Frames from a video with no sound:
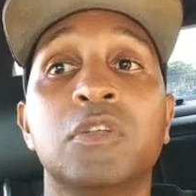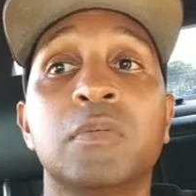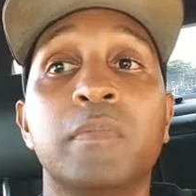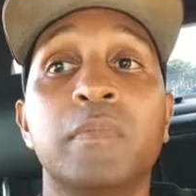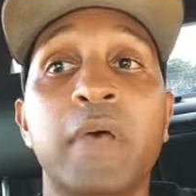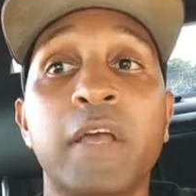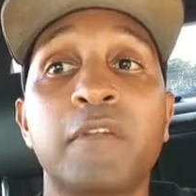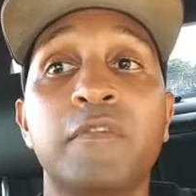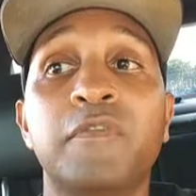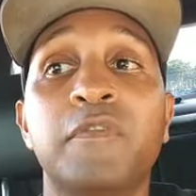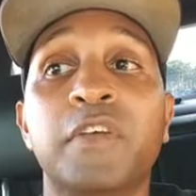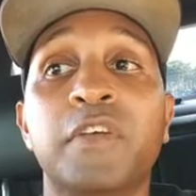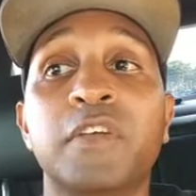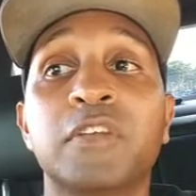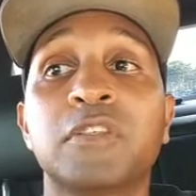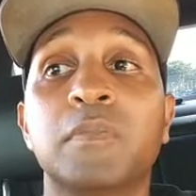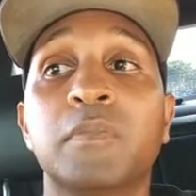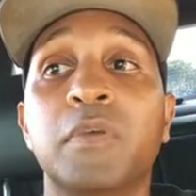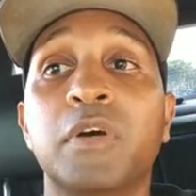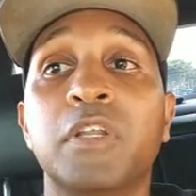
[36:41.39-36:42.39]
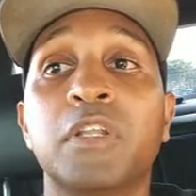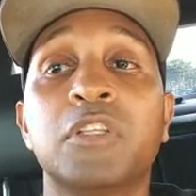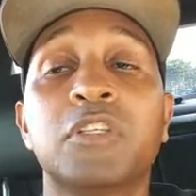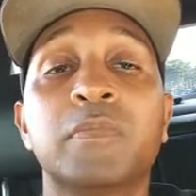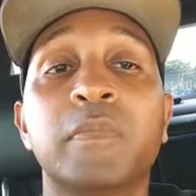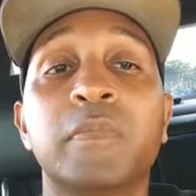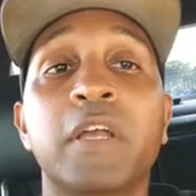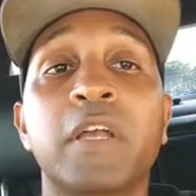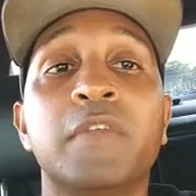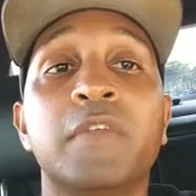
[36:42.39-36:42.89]
To manifest the money,
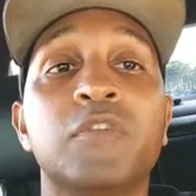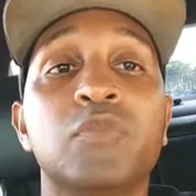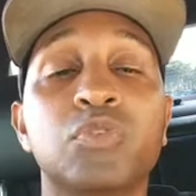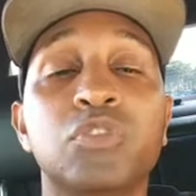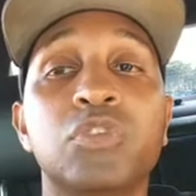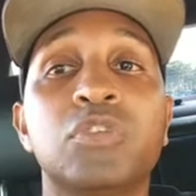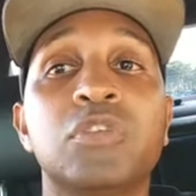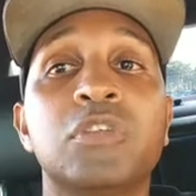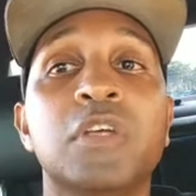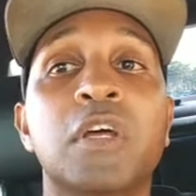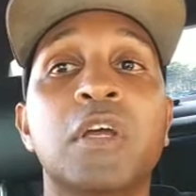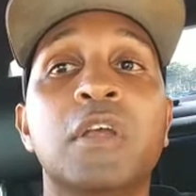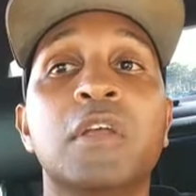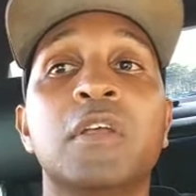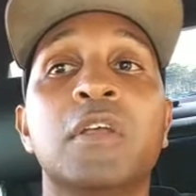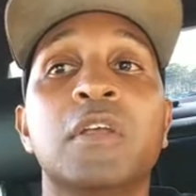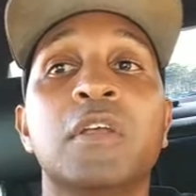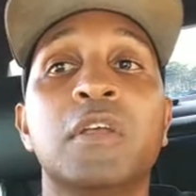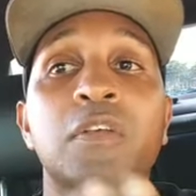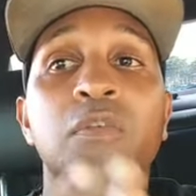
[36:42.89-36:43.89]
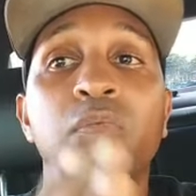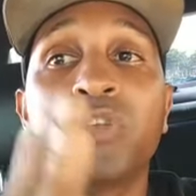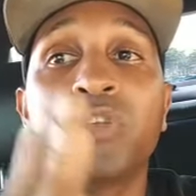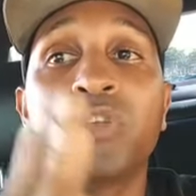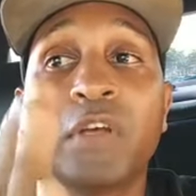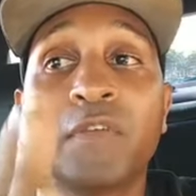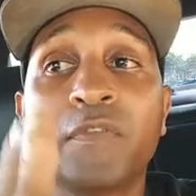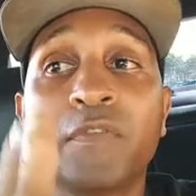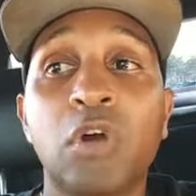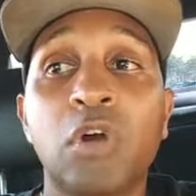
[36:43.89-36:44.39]
to manifest what you desire. When
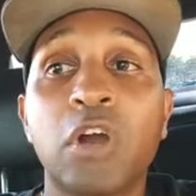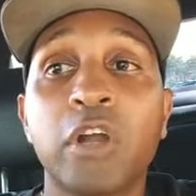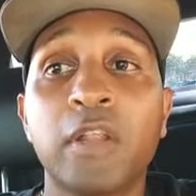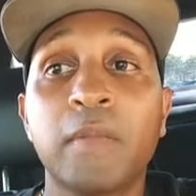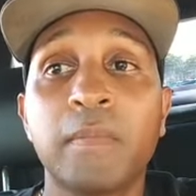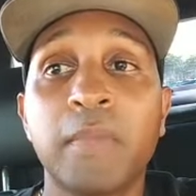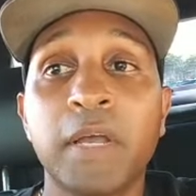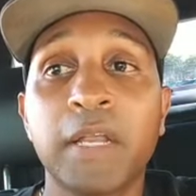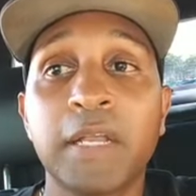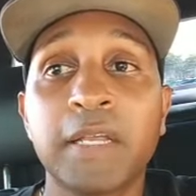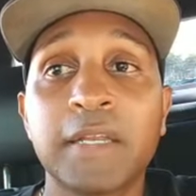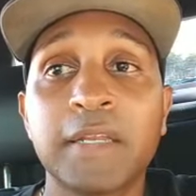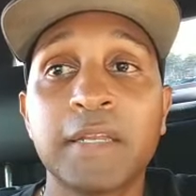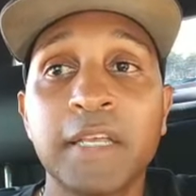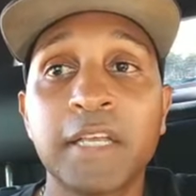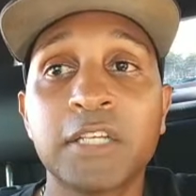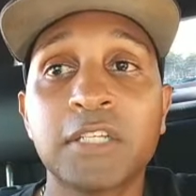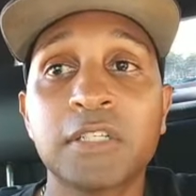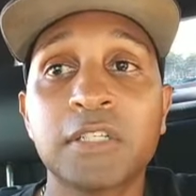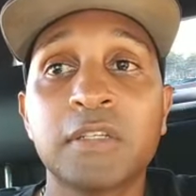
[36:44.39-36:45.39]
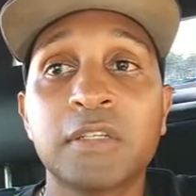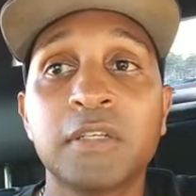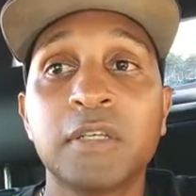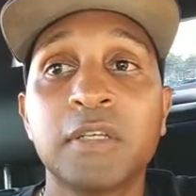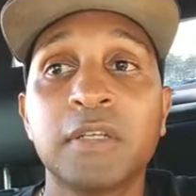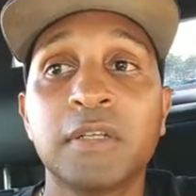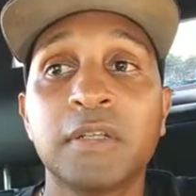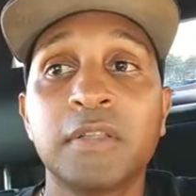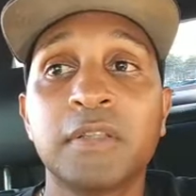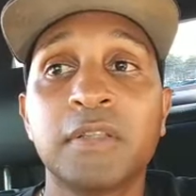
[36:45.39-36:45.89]
you have the heart and mind connection,
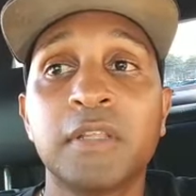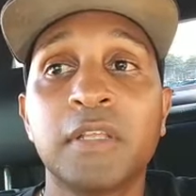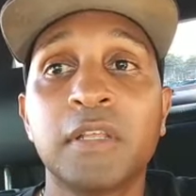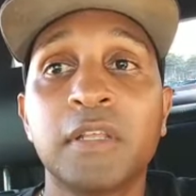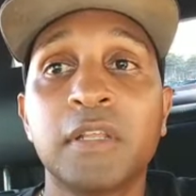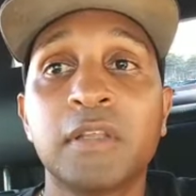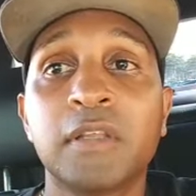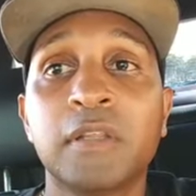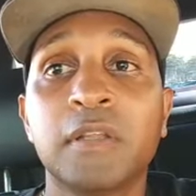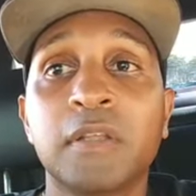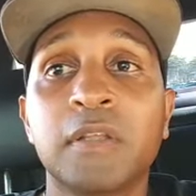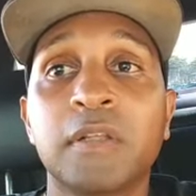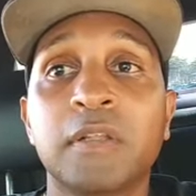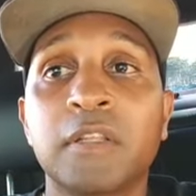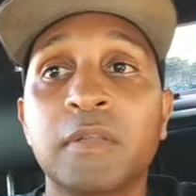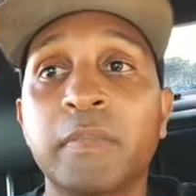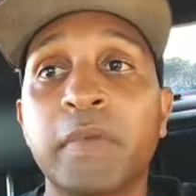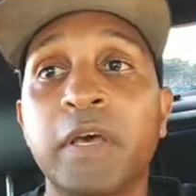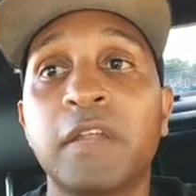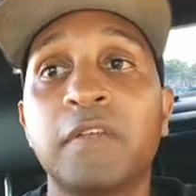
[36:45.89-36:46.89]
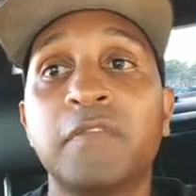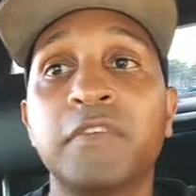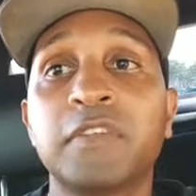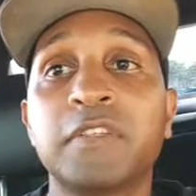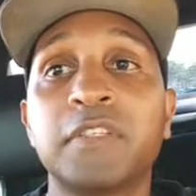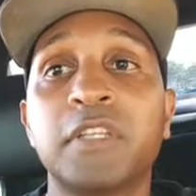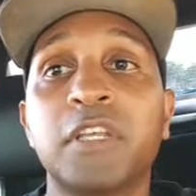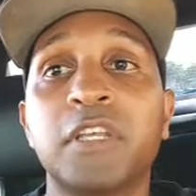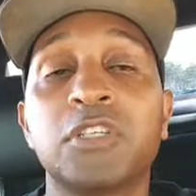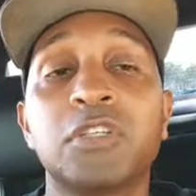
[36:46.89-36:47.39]
then the
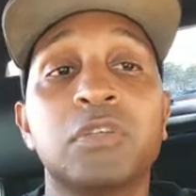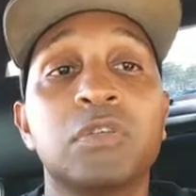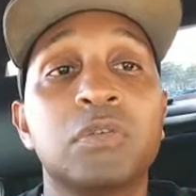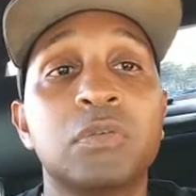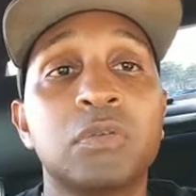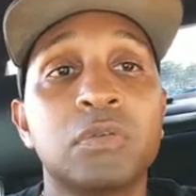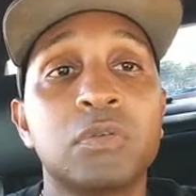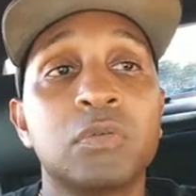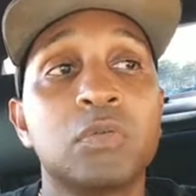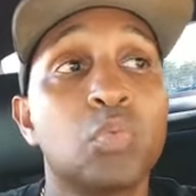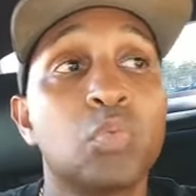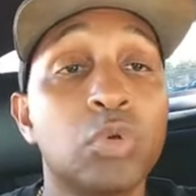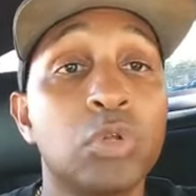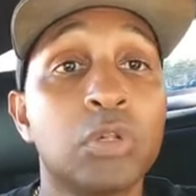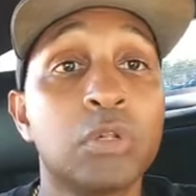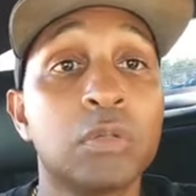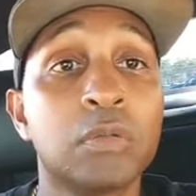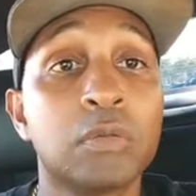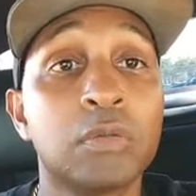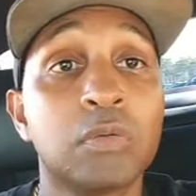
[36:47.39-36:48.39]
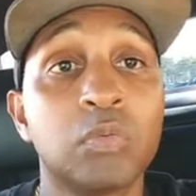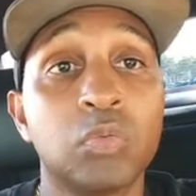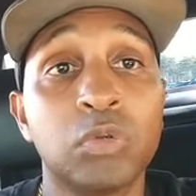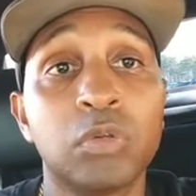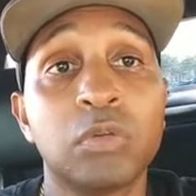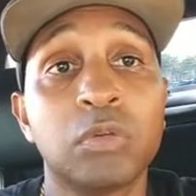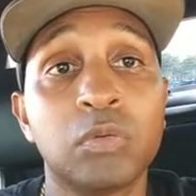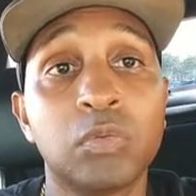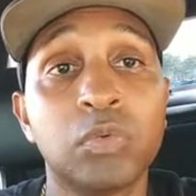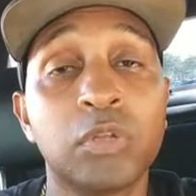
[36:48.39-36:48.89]
manifestation will
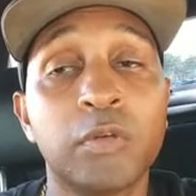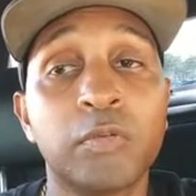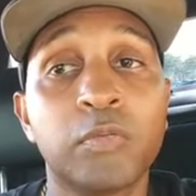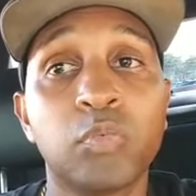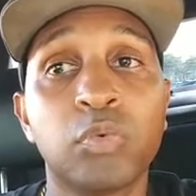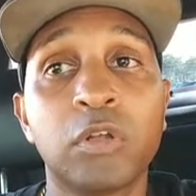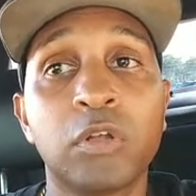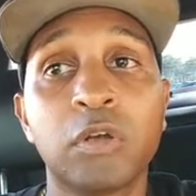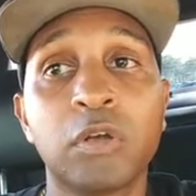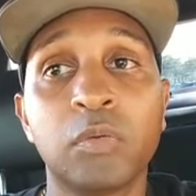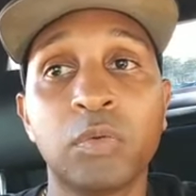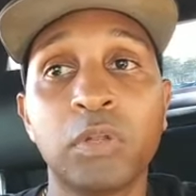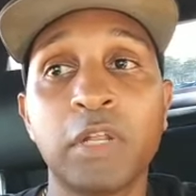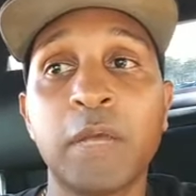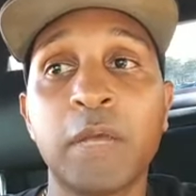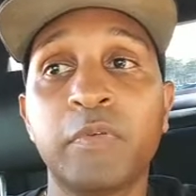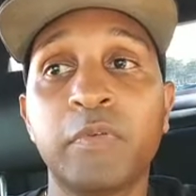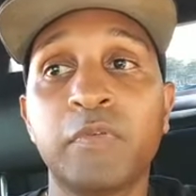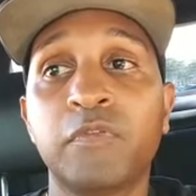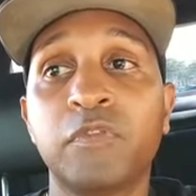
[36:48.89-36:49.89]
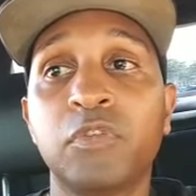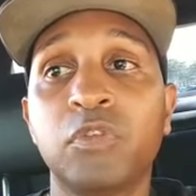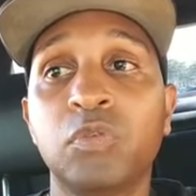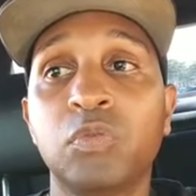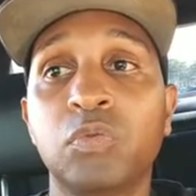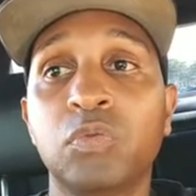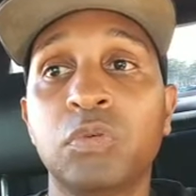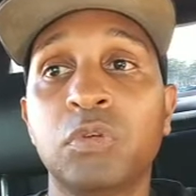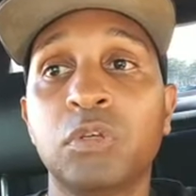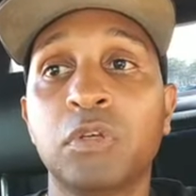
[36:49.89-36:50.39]
happen for
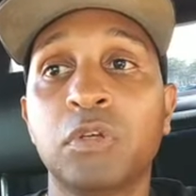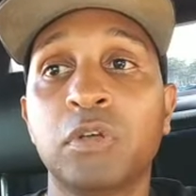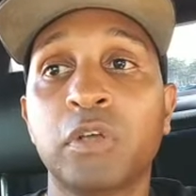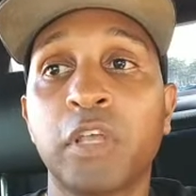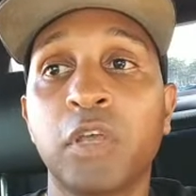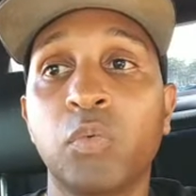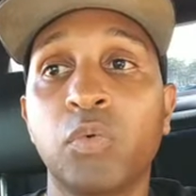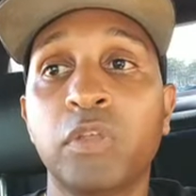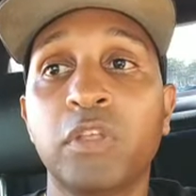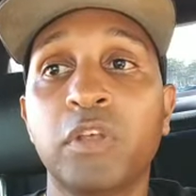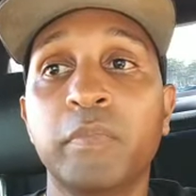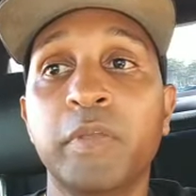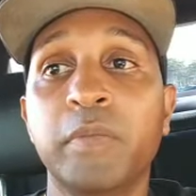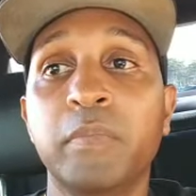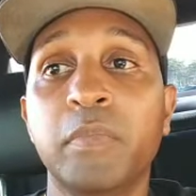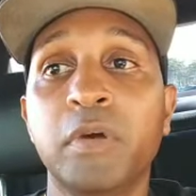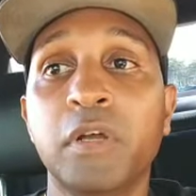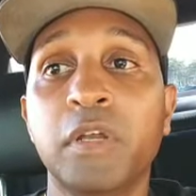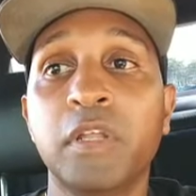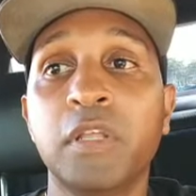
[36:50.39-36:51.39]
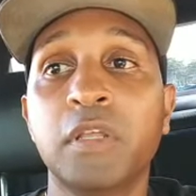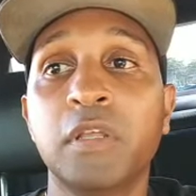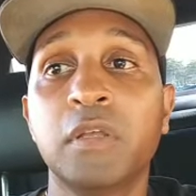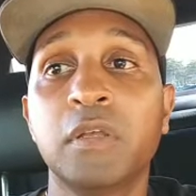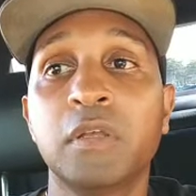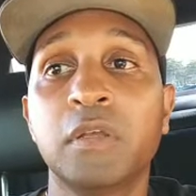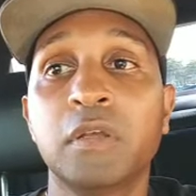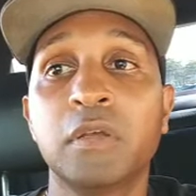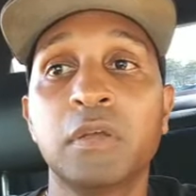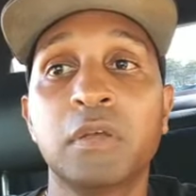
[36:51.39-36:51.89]
you. Okay, whether it be money,